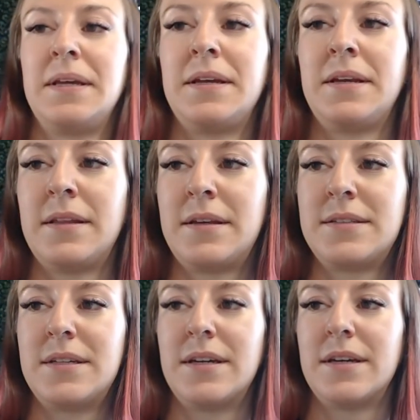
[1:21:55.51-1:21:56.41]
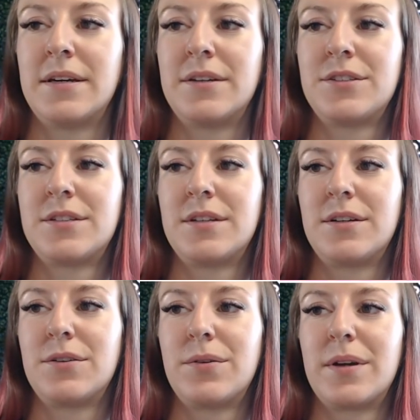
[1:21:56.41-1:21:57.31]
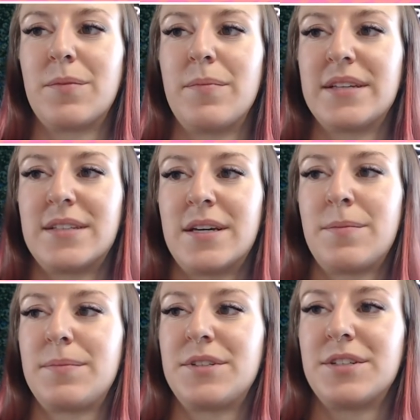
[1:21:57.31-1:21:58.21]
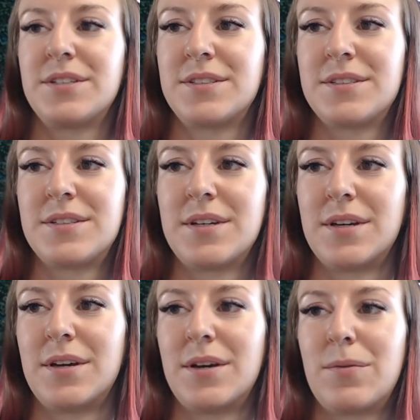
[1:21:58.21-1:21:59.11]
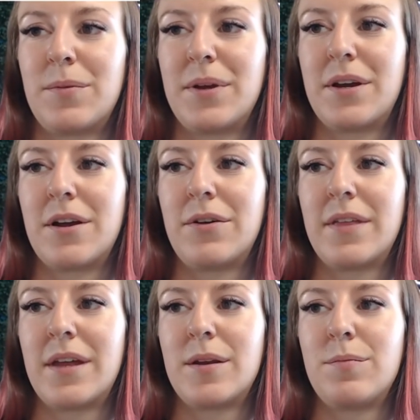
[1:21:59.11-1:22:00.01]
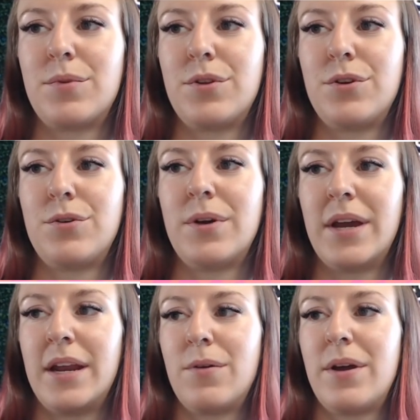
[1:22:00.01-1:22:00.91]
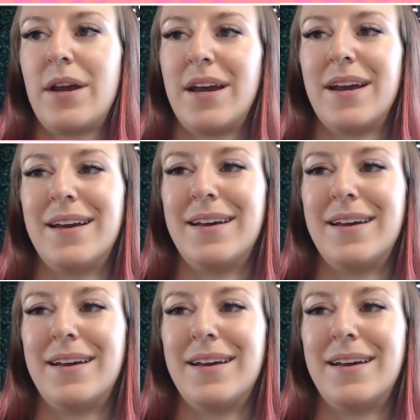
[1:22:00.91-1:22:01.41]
Nothing to see here, just a little quick mess up. Just, we're gonna be coloring that in blue anyway.